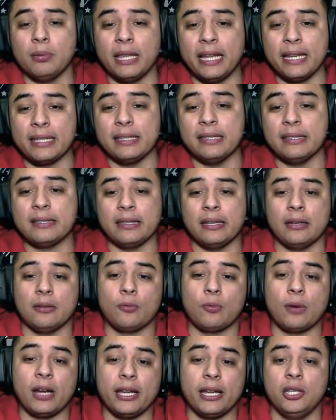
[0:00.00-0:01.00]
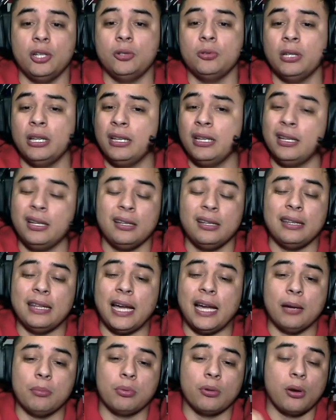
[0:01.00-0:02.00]
blankets and a rhino.
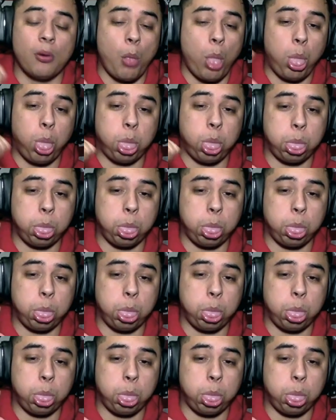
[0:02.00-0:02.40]
Nah, bro.